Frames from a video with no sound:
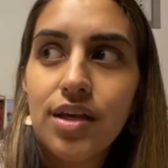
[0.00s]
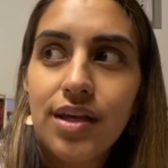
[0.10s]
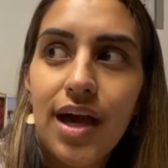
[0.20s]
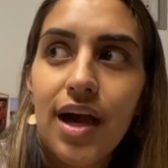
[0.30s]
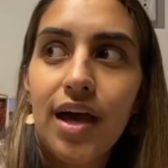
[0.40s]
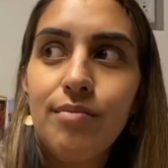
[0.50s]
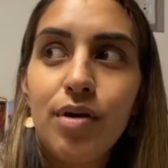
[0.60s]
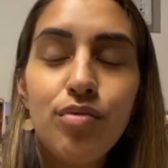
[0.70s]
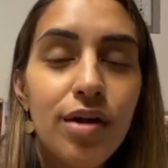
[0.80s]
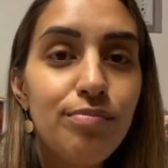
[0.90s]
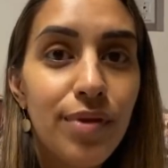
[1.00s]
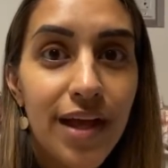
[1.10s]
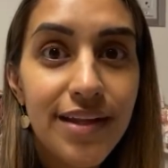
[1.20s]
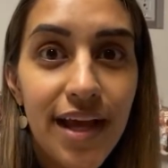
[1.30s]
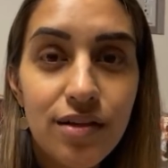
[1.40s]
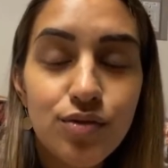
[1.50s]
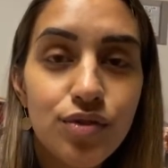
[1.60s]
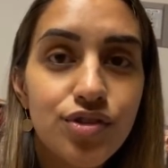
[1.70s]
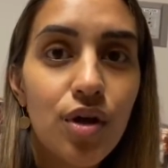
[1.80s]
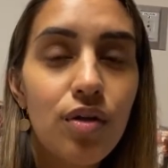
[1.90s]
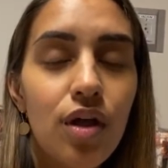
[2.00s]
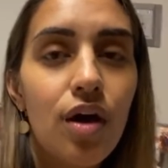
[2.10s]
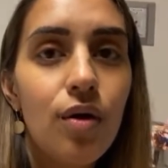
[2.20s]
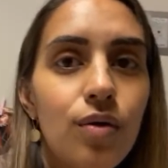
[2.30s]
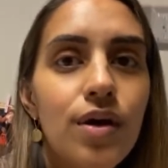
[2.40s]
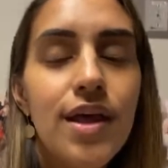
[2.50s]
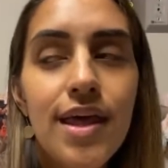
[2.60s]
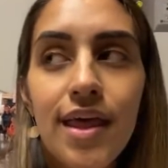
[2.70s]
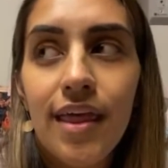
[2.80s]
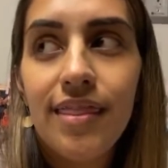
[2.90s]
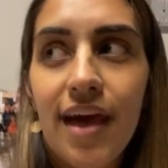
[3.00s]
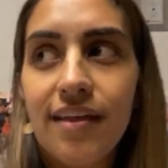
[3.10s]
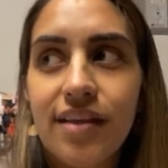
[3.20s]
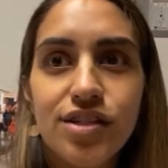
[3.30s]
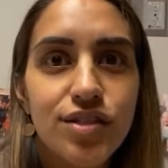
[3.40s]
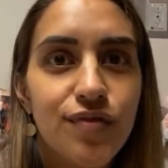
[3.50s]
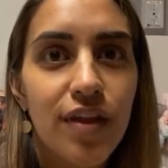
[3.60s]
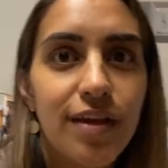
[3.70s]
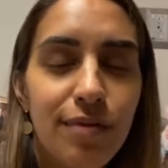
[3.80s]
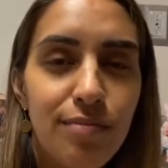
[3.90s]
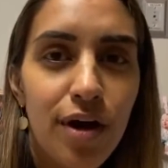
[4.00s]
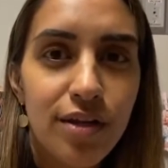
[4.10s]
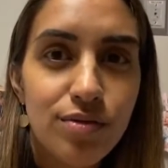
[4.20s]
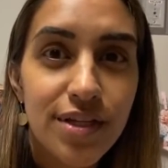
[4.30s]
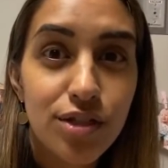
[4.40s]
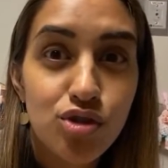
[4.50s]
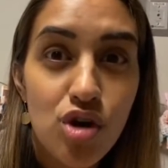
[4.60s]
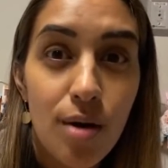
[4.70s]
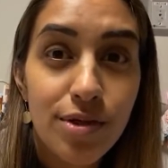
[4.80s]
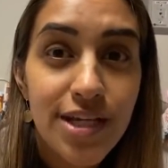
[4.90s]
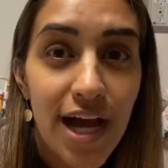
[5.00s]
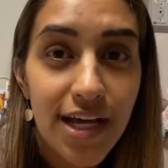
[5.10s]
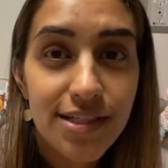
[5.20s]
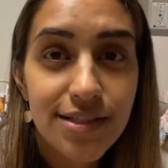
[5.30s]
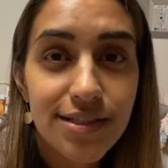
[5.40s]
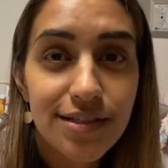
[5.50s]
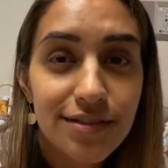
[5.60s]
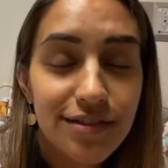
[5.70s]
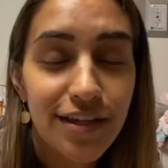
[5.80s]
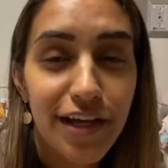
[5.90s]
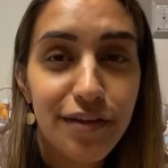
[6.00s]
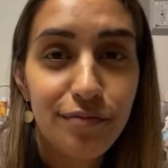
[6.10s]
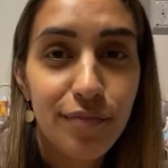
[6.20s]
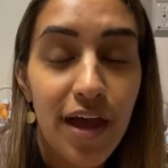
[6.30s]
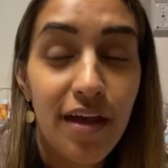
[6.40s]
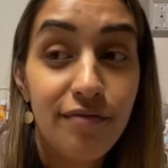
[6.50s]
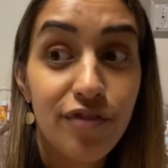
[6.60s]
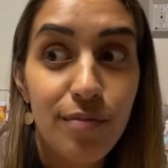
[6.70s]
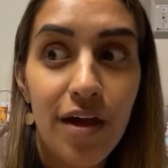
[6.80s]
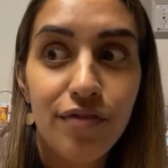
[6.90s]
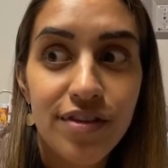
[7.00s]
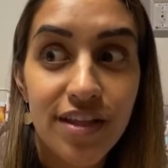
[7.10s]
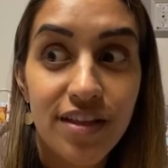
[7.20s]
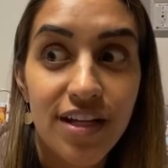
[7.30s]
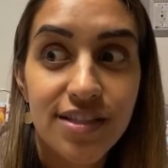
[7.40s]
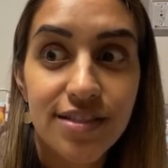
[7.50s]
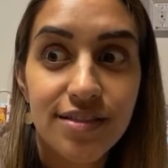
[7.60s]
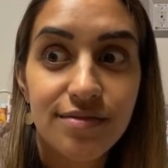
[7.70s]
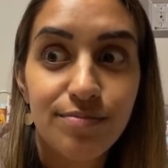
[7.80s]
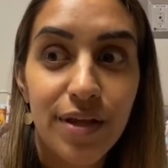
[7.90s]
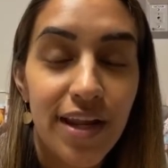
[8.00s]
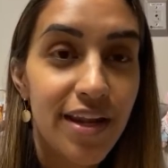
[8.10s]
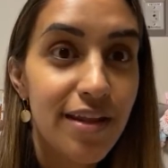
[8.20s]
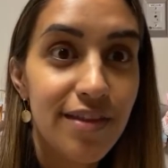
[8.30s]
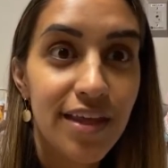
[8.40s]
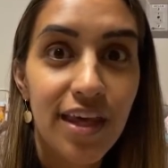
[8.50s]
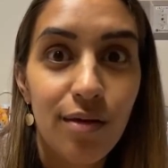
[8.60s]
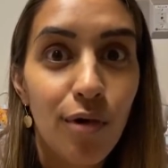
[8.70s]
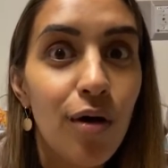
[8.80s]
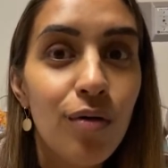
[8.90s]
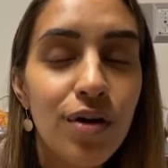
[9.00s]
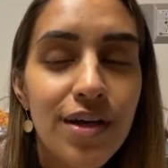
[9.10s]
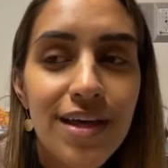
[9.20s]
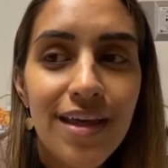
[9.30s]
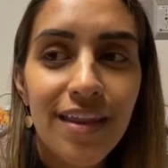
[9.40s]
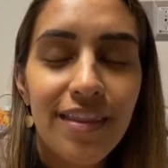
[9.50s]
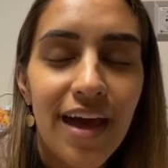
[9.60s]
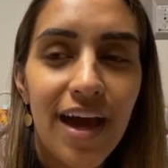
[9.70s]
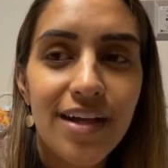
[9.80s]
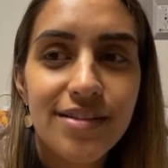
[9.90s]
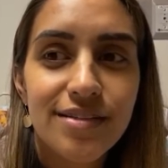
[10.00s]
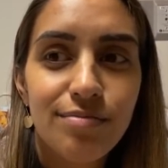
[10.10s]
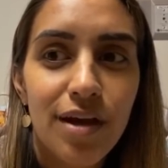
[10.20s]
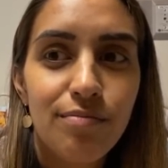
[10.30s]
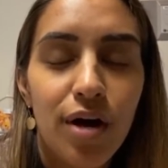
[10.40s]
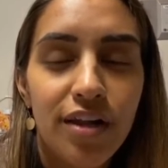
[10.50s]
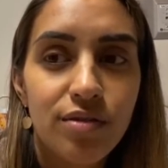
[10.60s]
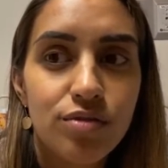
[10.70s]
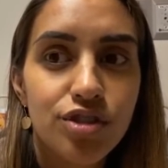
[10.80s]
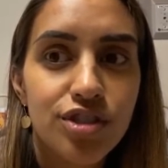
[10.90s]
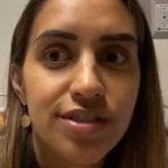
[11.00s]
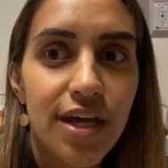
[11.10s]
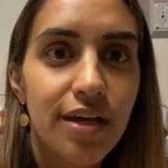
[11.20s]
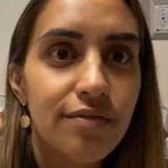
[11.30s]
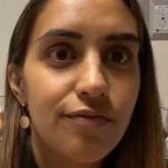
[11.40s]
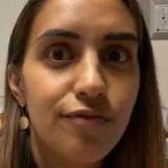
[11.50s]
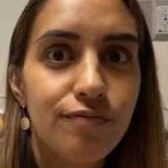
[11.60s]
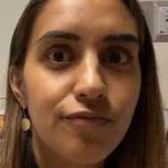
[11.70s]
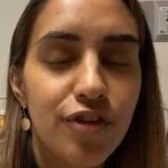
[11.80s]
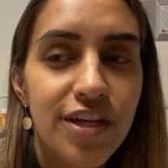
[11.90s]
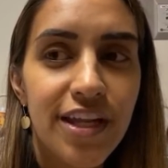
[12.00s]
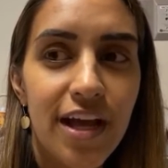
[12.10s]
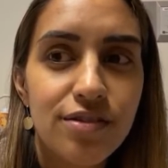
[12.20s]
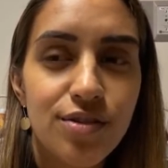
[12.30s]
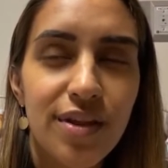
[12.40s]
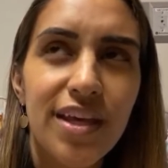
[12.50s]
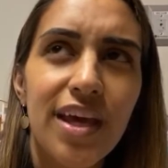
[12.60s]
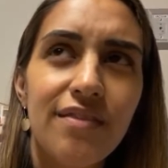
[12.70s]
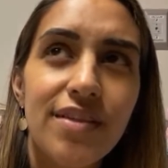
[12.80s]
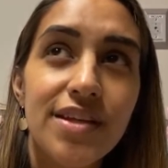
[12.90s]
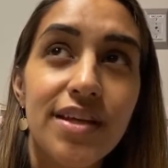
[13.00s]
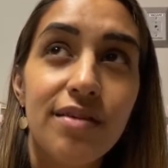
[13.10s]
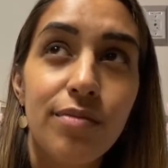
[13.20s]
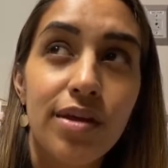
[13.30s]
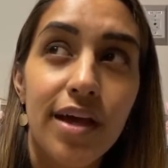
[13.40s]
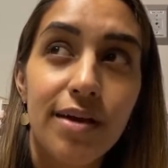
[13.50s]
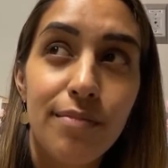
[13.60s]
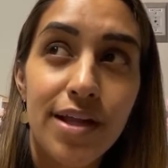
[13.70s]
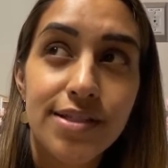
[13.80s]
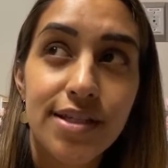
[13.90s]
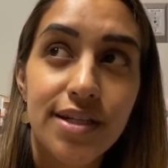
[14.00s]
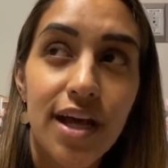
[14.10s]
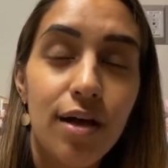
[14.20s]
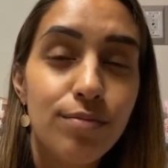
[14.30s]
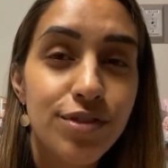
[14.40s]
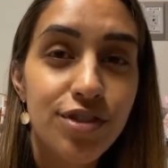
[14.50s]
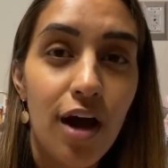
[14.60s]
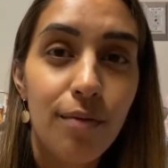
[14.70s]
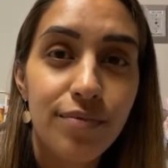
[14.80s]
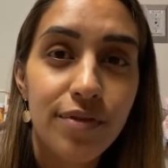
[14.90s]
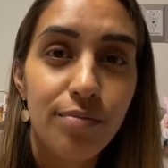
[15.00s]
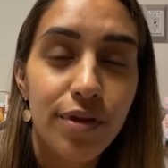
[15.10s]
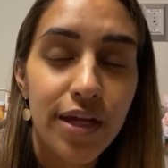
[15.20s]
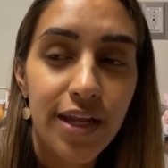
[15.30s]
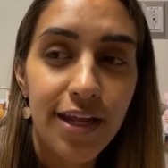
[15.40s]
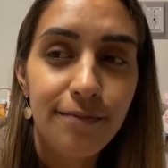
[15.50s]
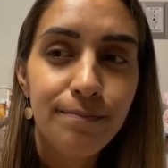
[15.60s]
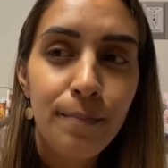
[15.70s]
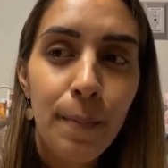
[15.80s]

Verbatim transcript: yeah, and my red blood counts were so low that they just feel like my body was like traumatized, like, and from everything that's been in it, the chemo, that my body was just like freaking out. So they gave, they did give me like a medicine to help stop the bleeding,